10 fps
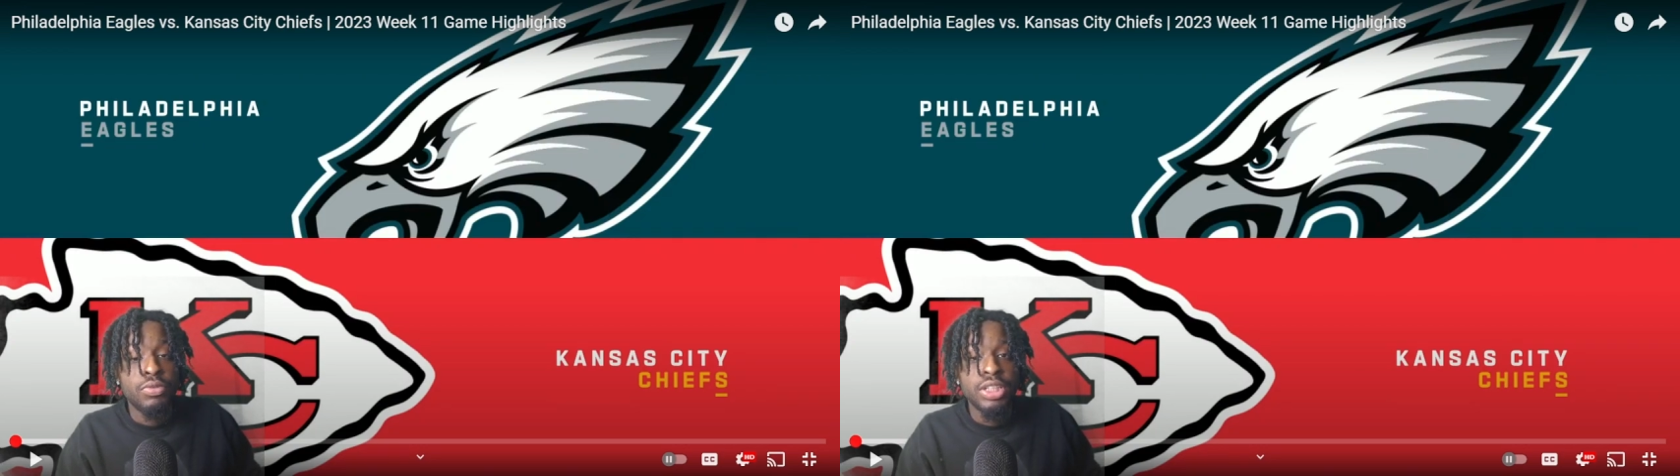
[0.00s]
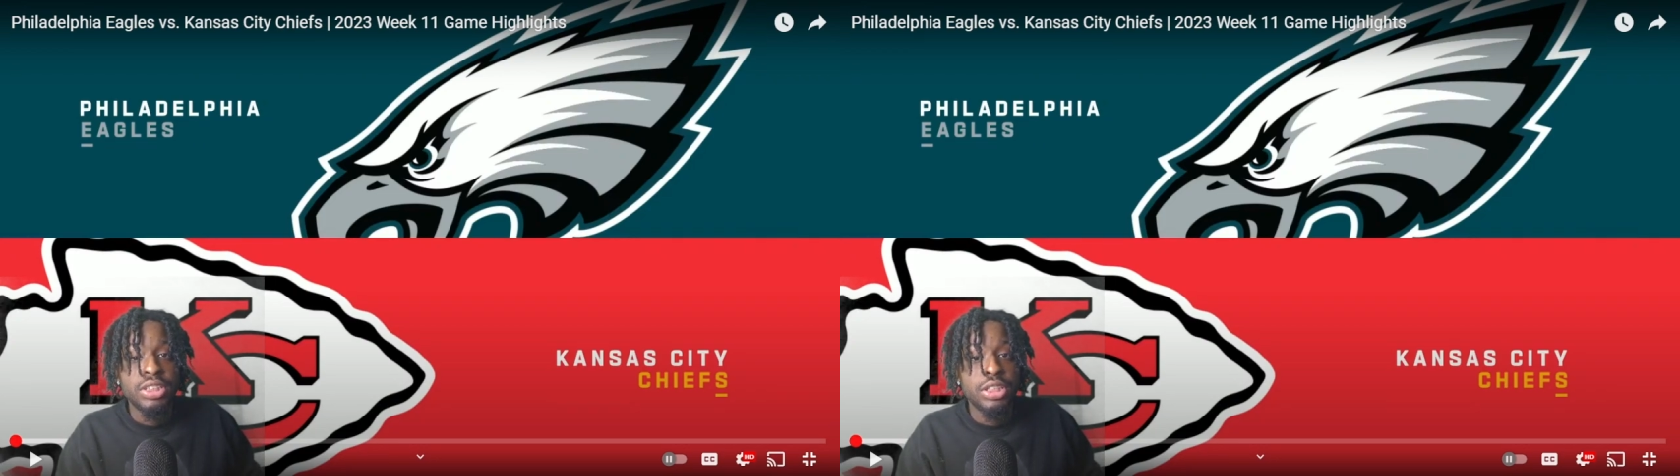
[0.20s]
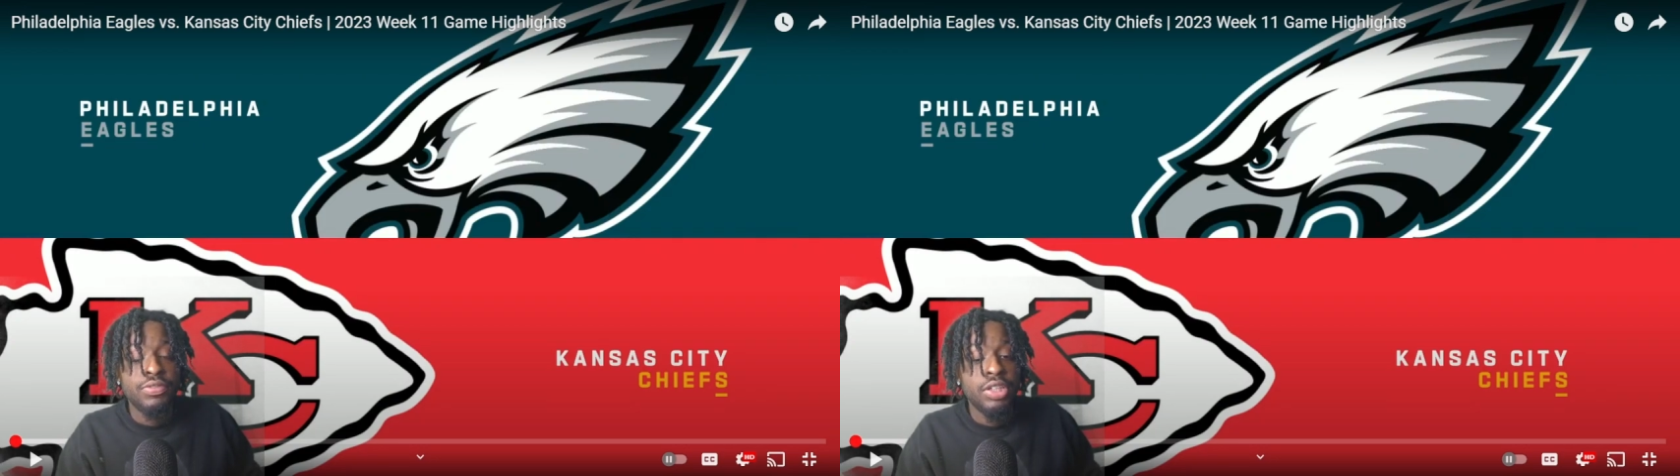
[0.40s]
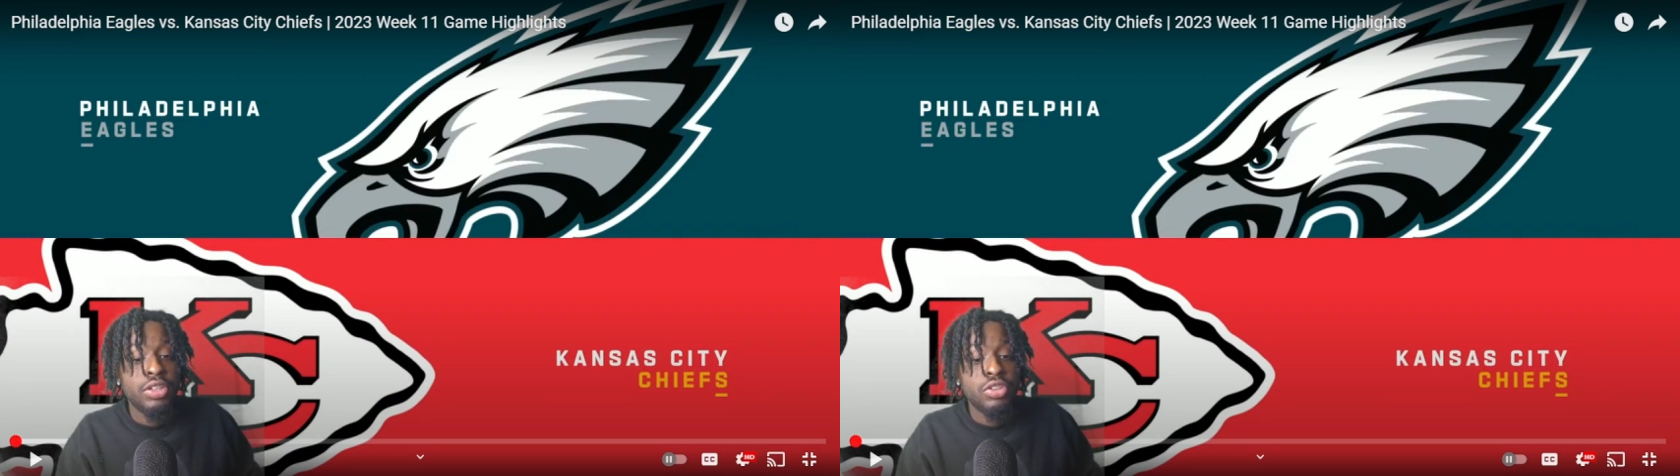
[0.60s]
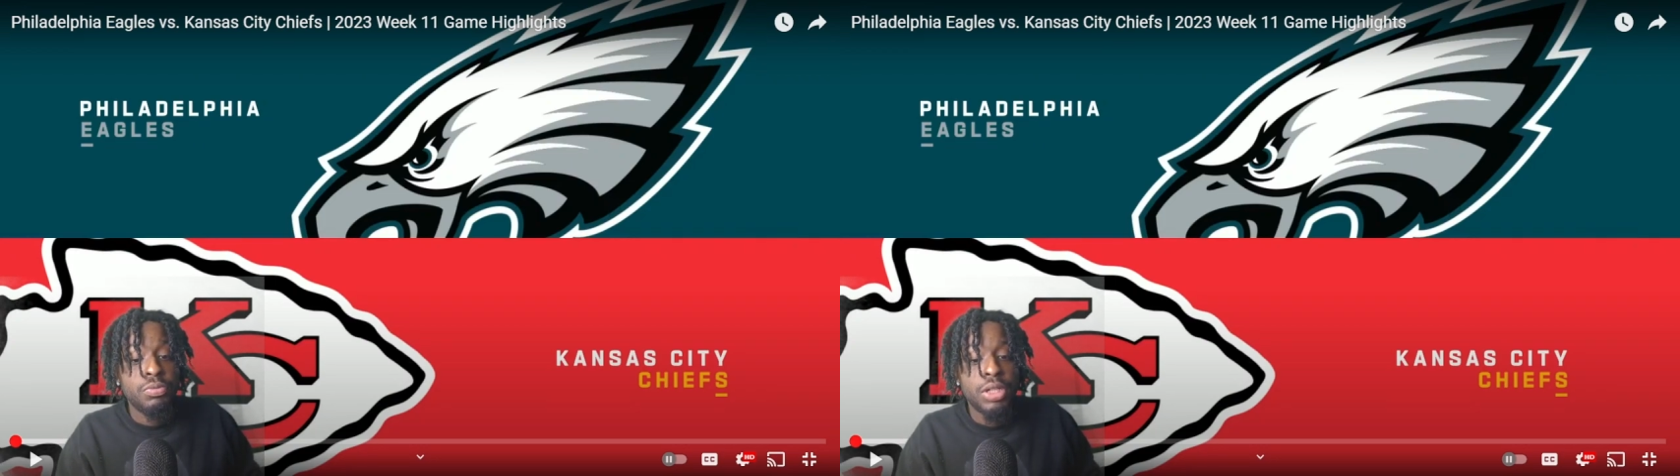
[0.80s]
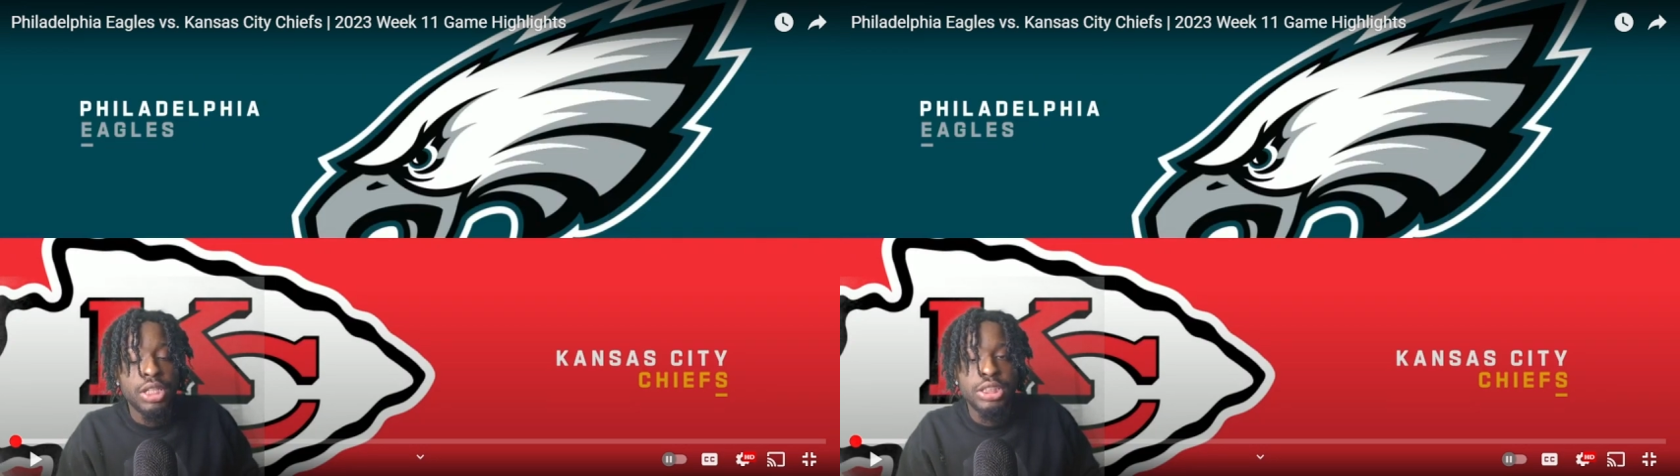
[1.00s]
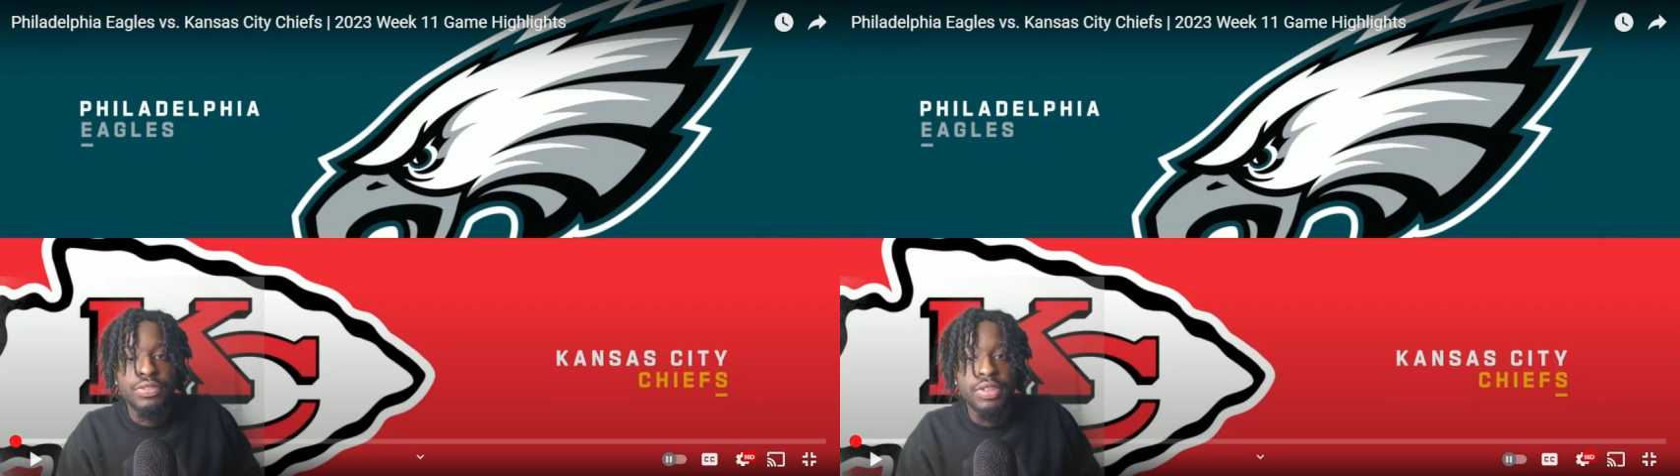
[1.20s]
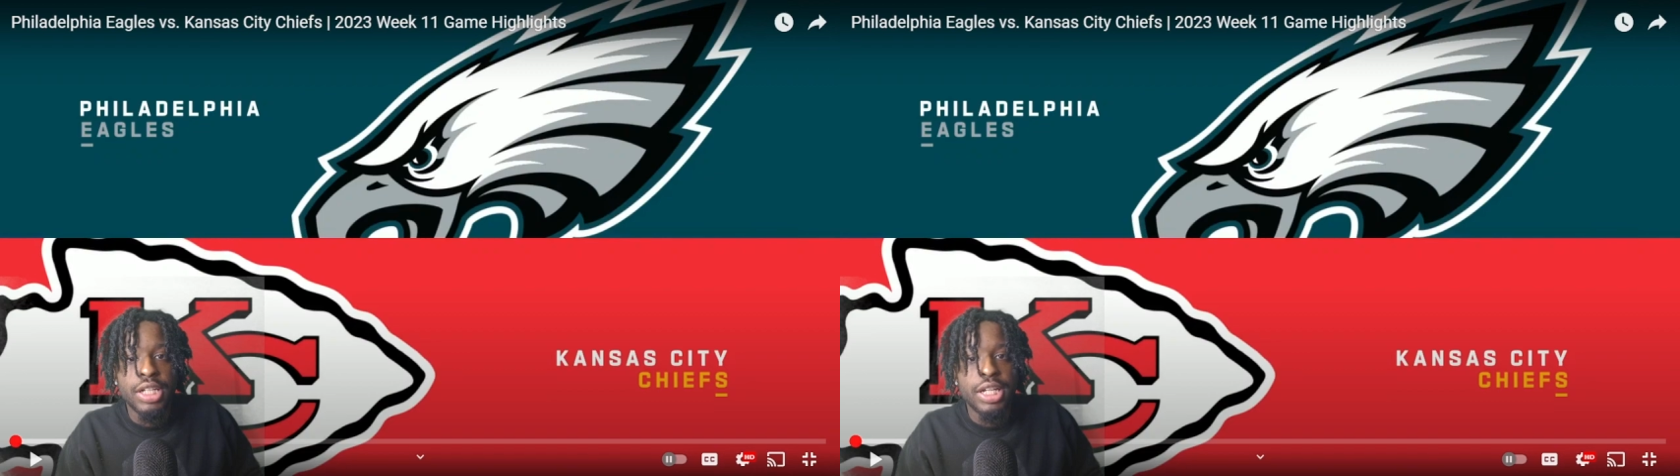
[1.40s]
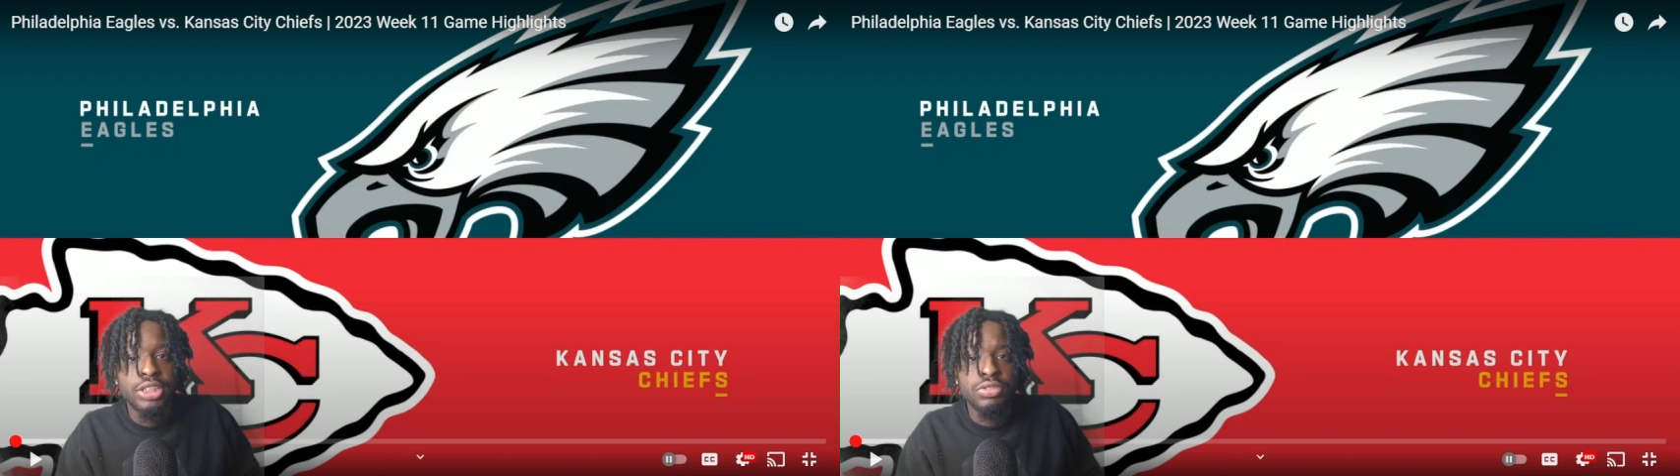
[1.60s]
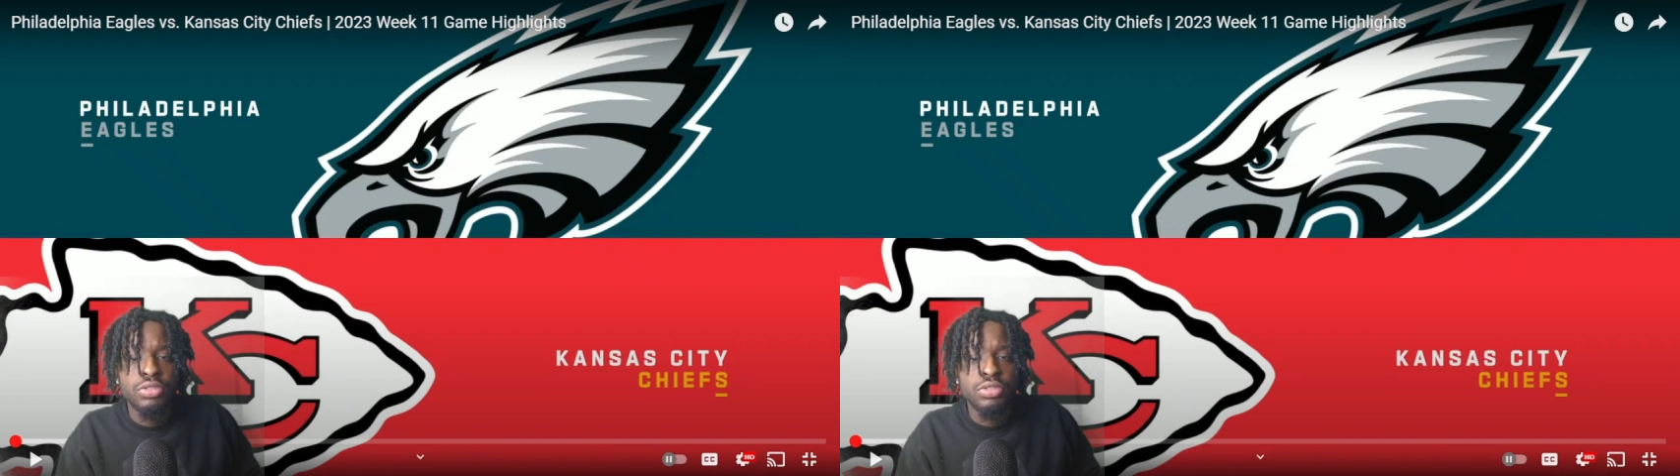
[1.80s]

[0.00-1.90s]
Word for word: watching this video, you probably just forgot that you,